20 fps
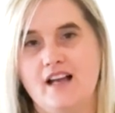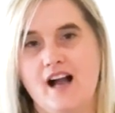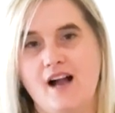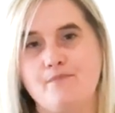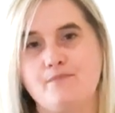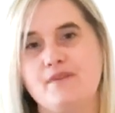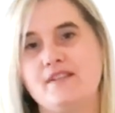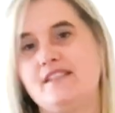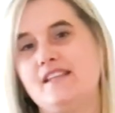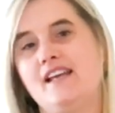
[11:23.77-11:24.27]
I
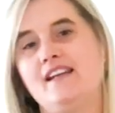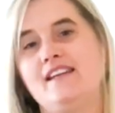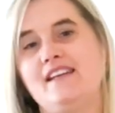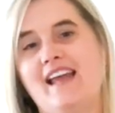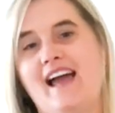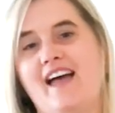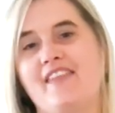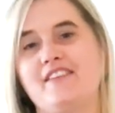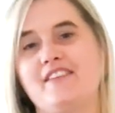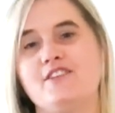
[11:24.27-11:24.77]
present
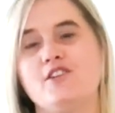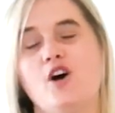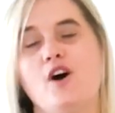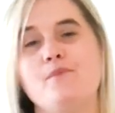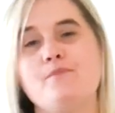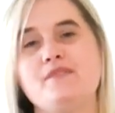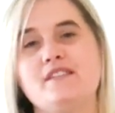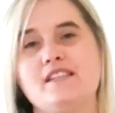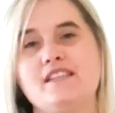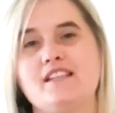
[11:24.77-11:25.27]
now the
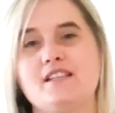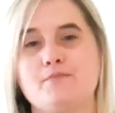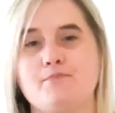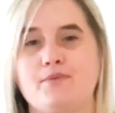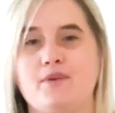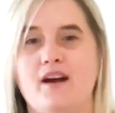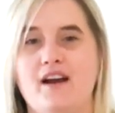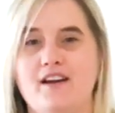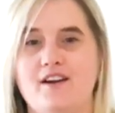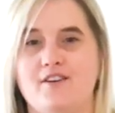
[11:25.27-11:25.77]
top six
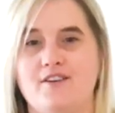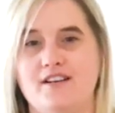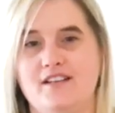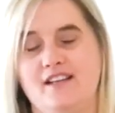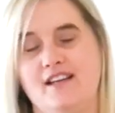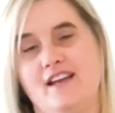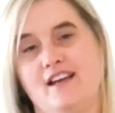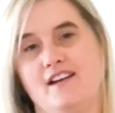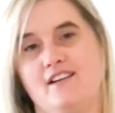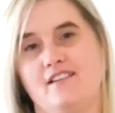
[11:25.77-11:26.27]

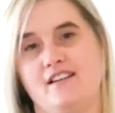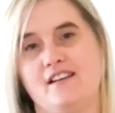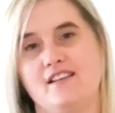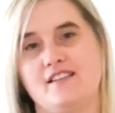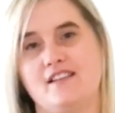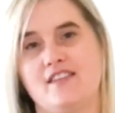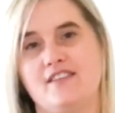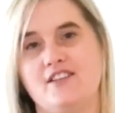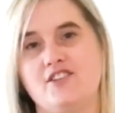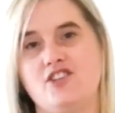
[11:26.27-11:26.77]
priority areas
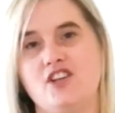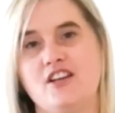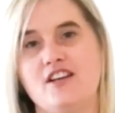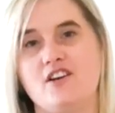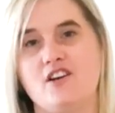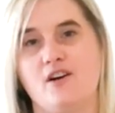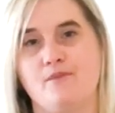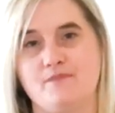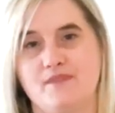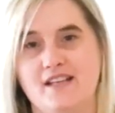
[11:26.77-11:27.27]
that the
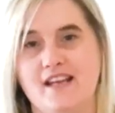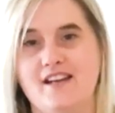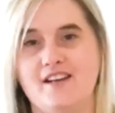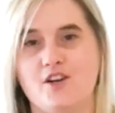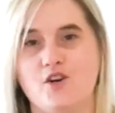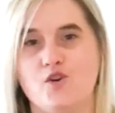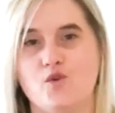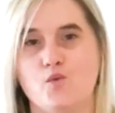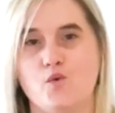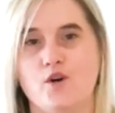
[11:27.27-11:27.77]
GCOM
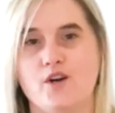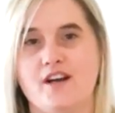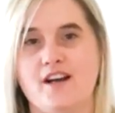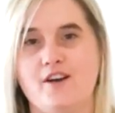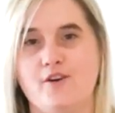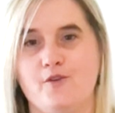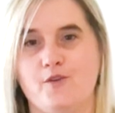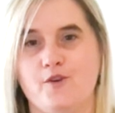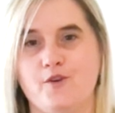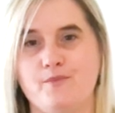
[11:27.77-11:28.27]
Technical
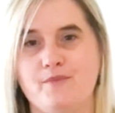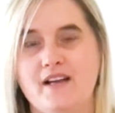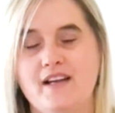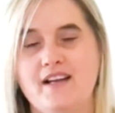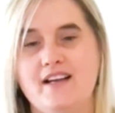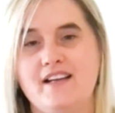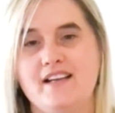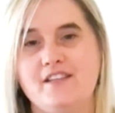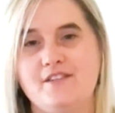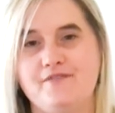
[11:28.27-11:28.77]
Working Group
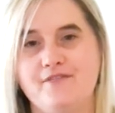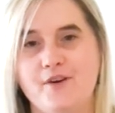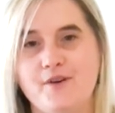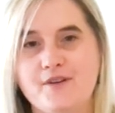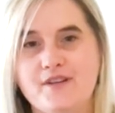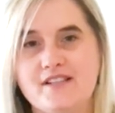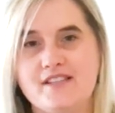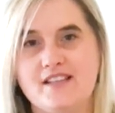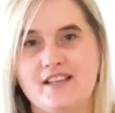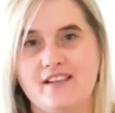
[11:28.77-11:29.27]
is
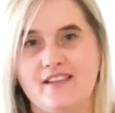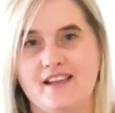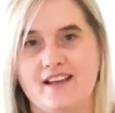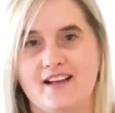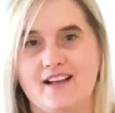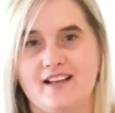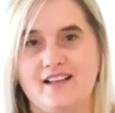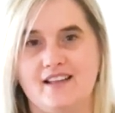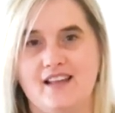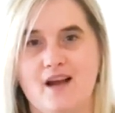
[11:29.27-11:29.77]
focusing their
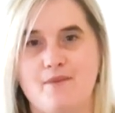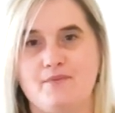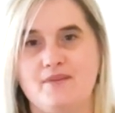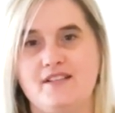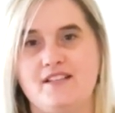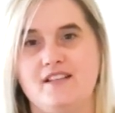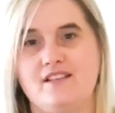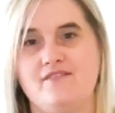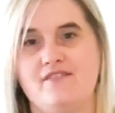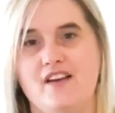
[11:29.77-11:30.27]

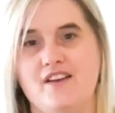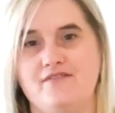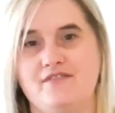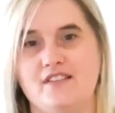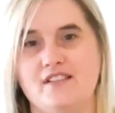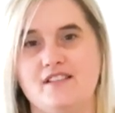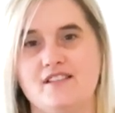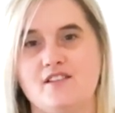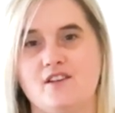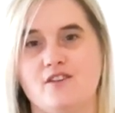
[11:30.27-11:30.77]
collaborative
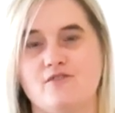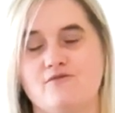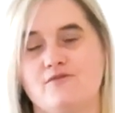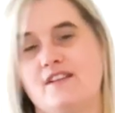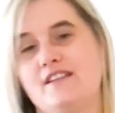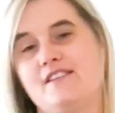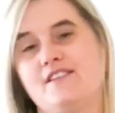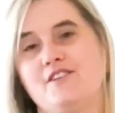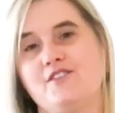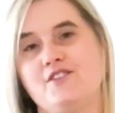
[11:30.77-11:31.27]
efforts on
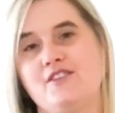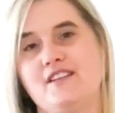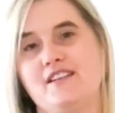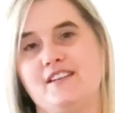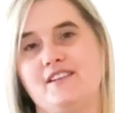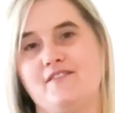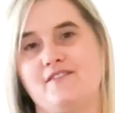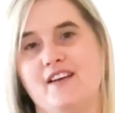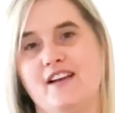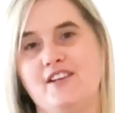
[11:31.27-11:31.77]
research and
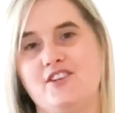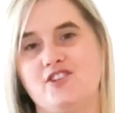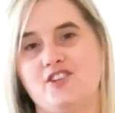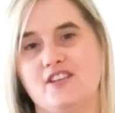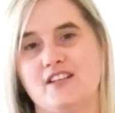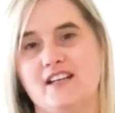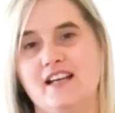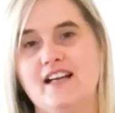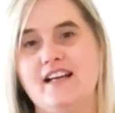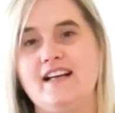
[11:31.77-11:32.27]

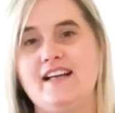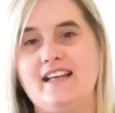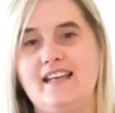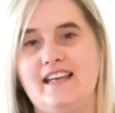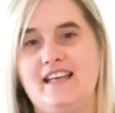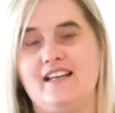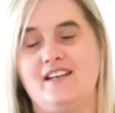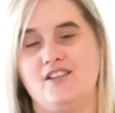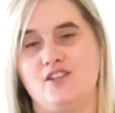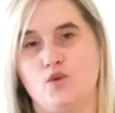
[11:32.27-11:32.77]
innovation
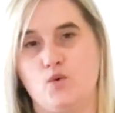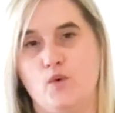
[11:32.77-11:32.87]
in